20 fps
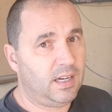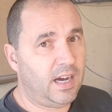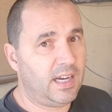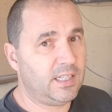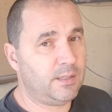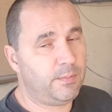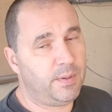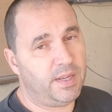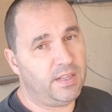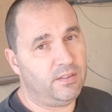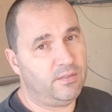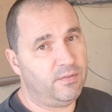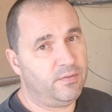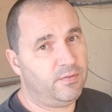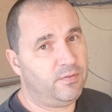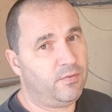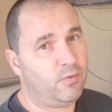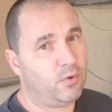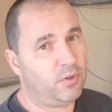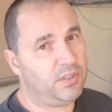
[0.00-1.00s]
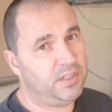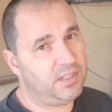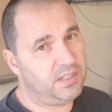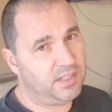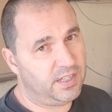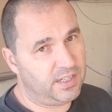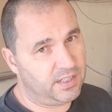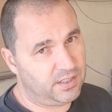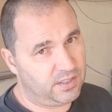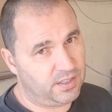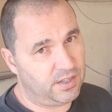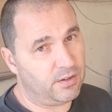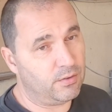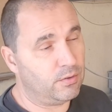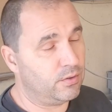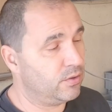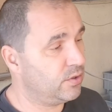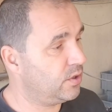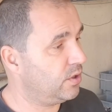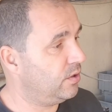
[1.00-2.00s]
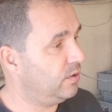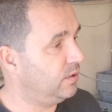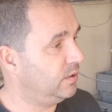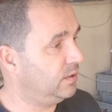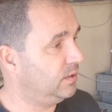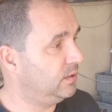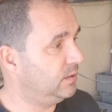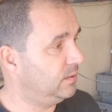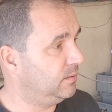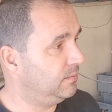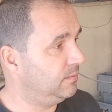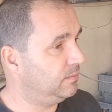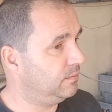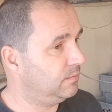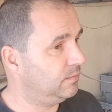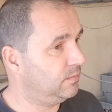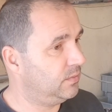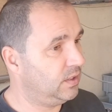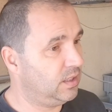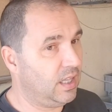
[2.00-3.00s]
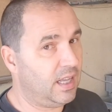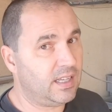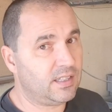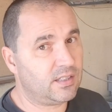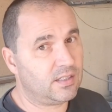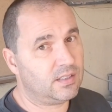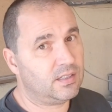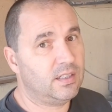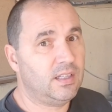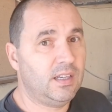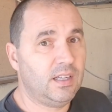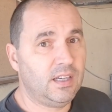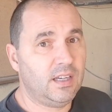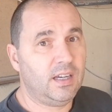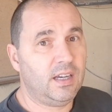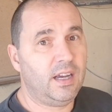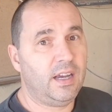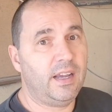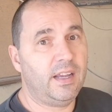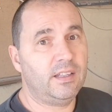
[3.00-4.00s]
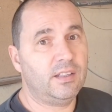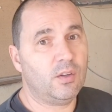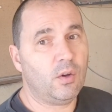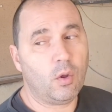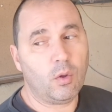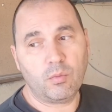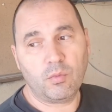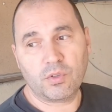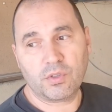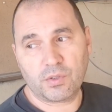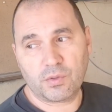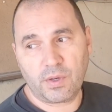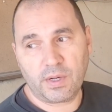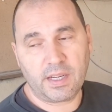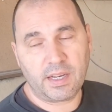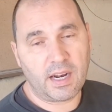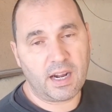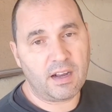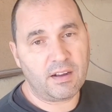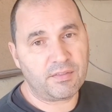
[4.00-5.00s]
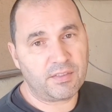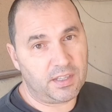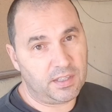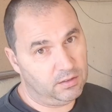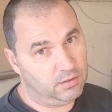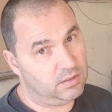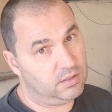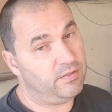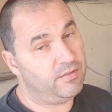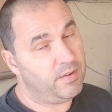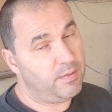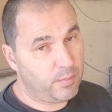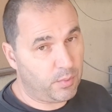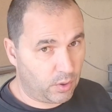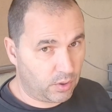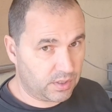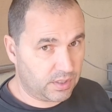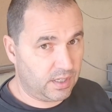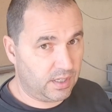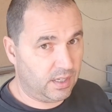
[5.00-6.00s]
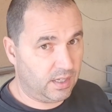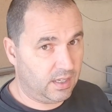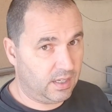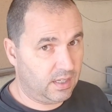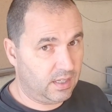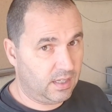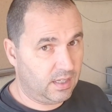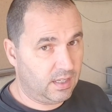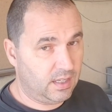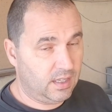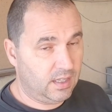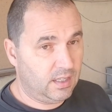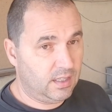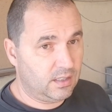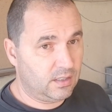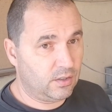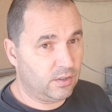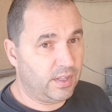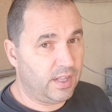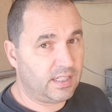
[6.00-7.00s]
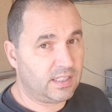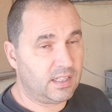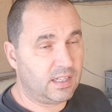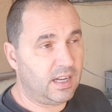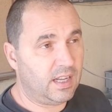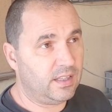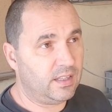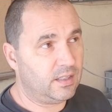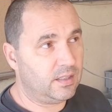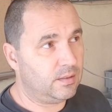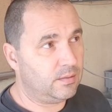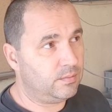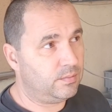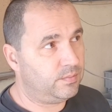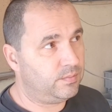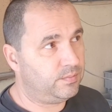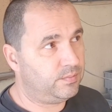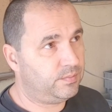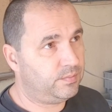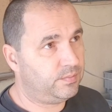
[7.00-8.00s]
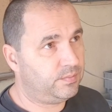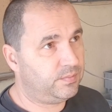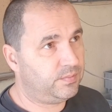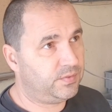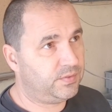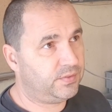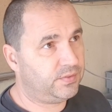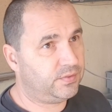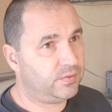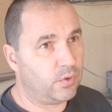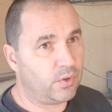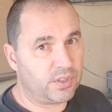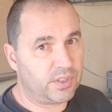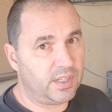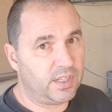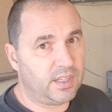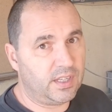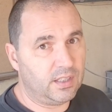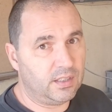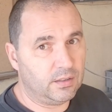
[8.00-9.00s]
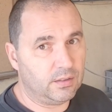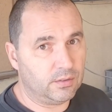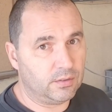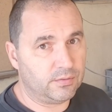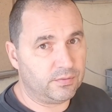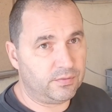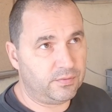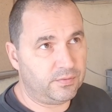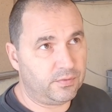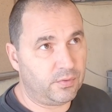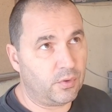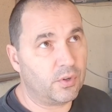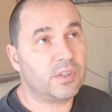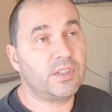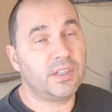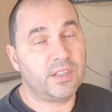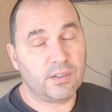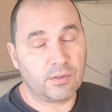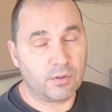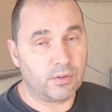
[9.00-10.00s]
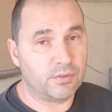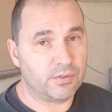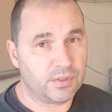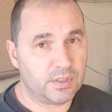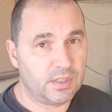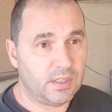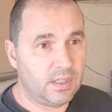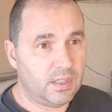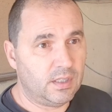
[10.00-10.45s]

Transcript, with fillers: I spent forty-six euros on glass and almost one and a half kilos of epoxy, so that's another forty kilo forty euros.